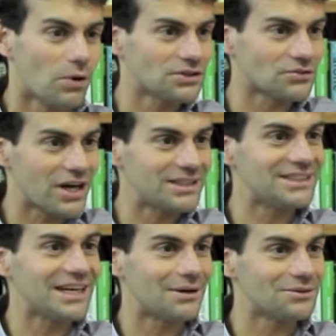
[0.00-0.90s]
was
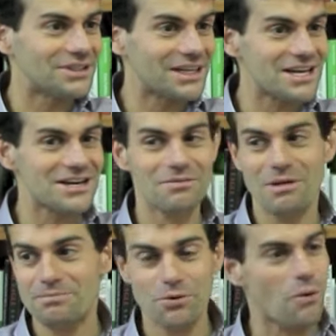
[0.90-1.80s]
writing, I was thinking,
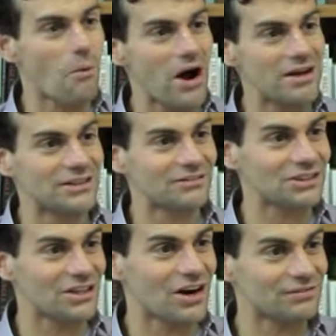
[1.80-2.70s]
my poor wife,
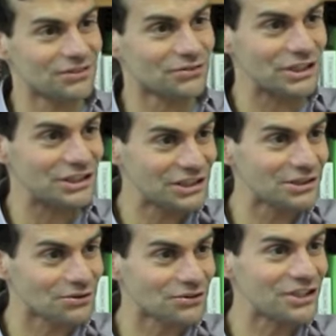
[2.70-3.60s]
having to look after 3
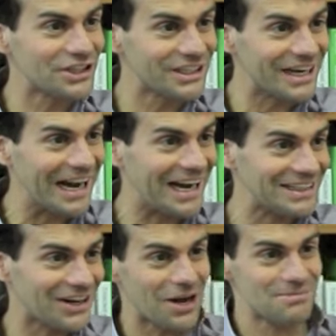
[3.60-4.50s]
children,
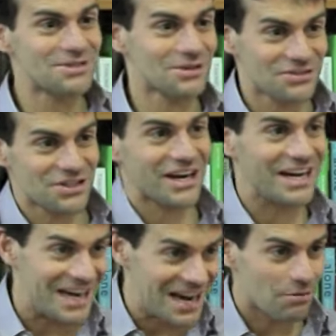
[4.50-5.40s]
and I'm sort of
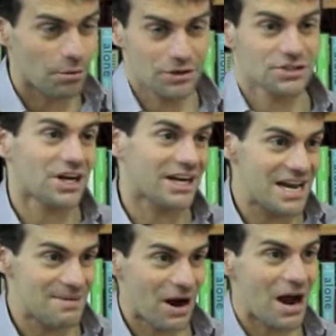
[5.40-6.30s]
stuck in here, well, not
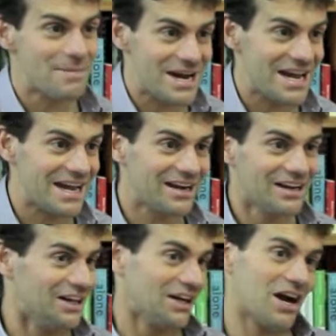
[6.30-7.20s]
stuck in here, but I'm in
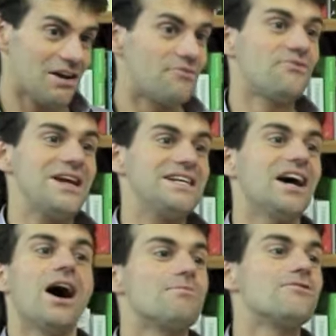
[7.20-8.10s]
here, kind of
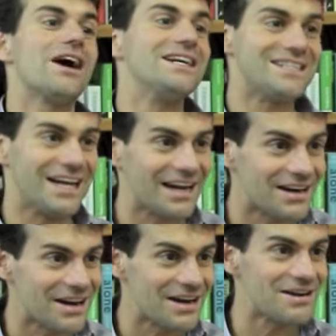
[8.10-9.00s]
feet up,
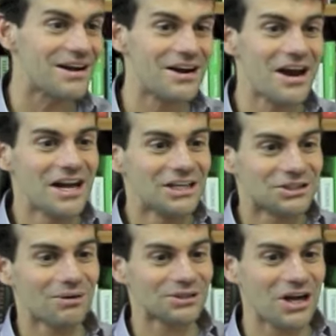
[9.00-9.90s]
writing, and
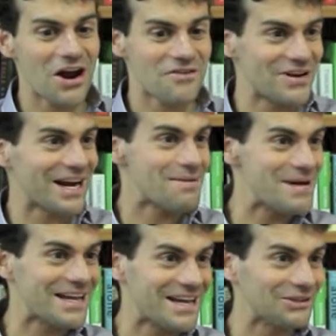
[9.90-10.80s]
so I was kind of feeling
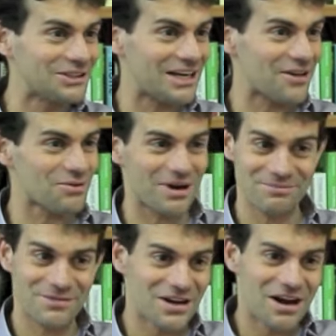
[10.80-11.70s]
a bit guilty. I
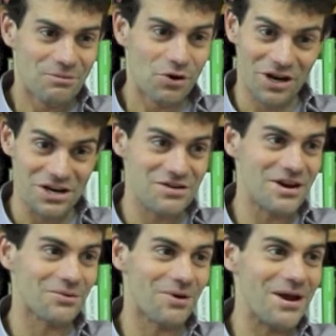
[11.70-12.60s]
thought, well, I'm not going to
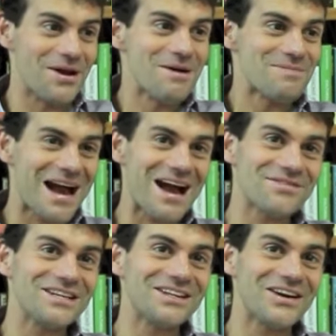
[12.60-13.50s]
do another one, but
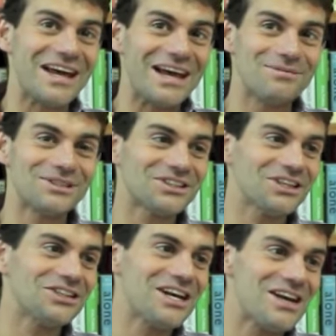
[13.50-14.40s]
having done it, it was
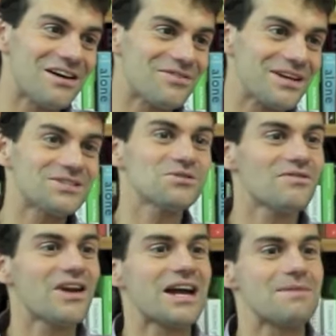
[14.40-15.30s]
such a lovely, it's
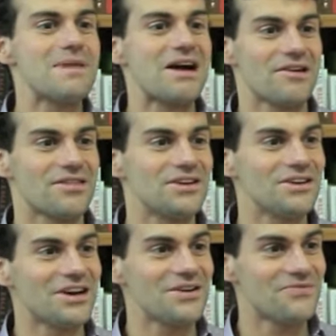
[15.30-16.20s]
sort of like a
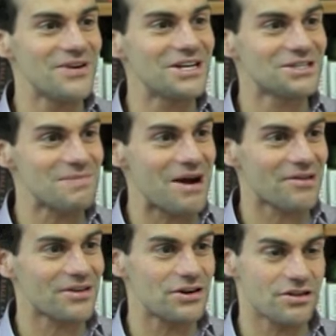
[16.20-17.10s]
marathon, you finish a
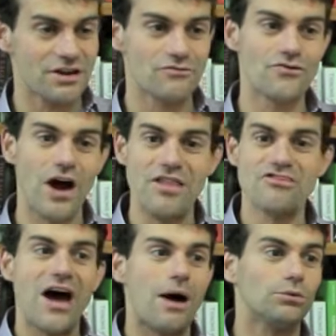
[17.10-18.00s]
marathon, you think,
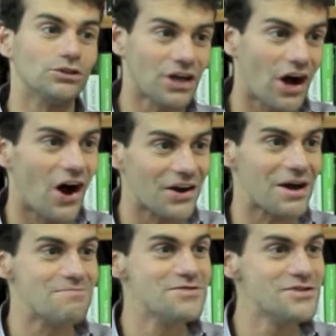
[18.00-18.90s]
right, that was
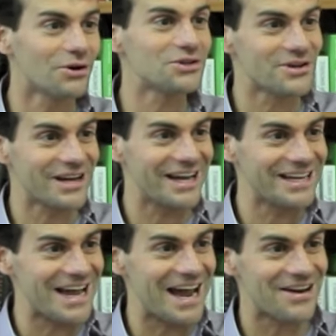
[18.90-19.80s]
hard, I'm not doing
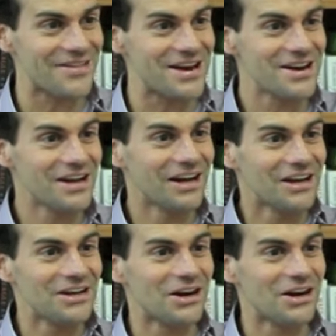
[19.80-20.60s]
it again, and then,